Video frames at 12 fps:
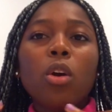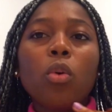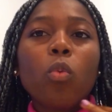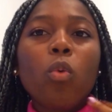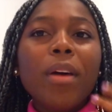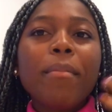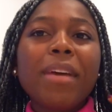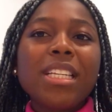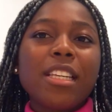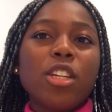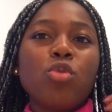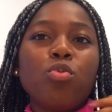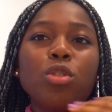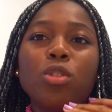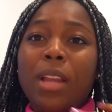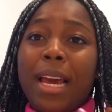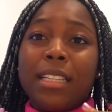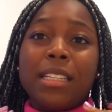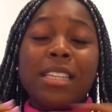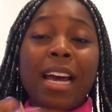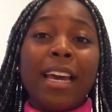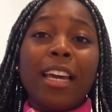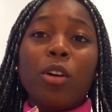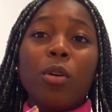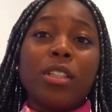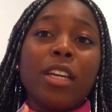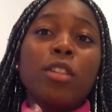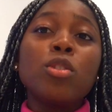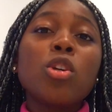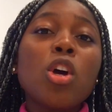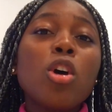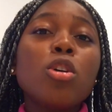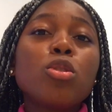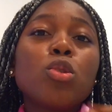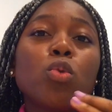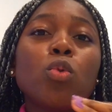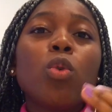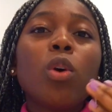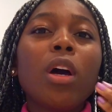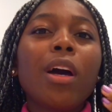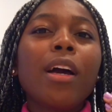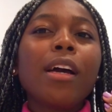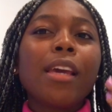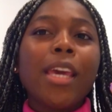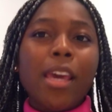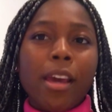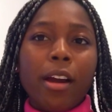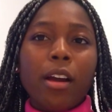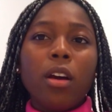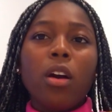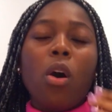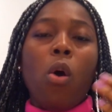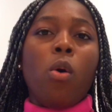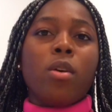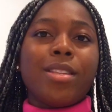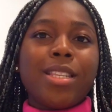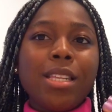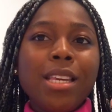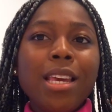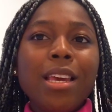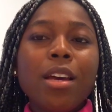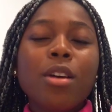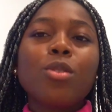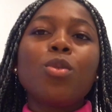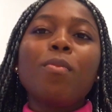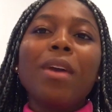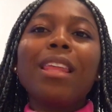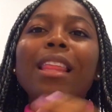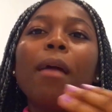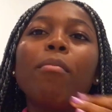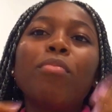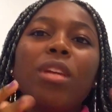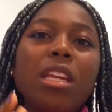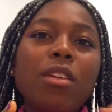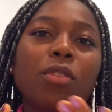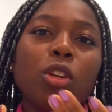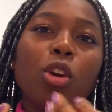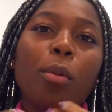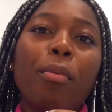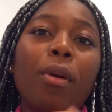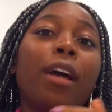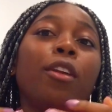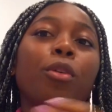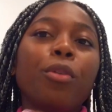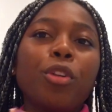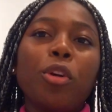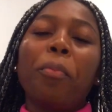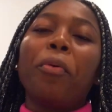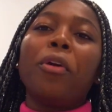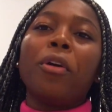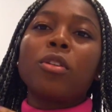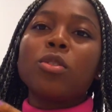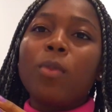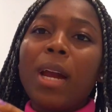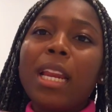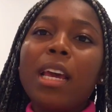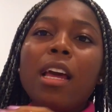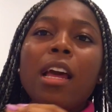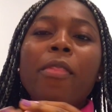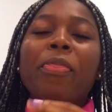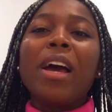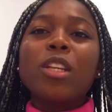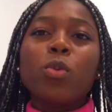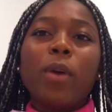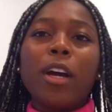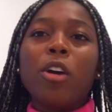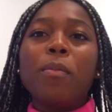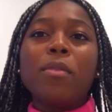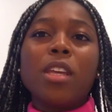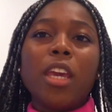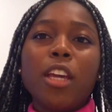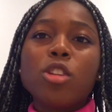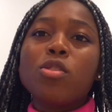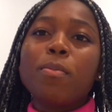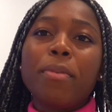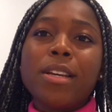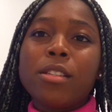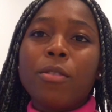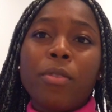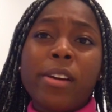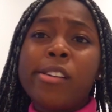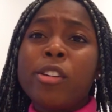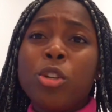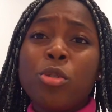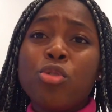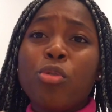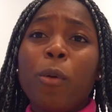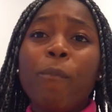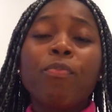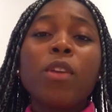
What message would you like the target audience to hear or see to make them believe in your brand or in your product, right? That's where communication plays a very huge role.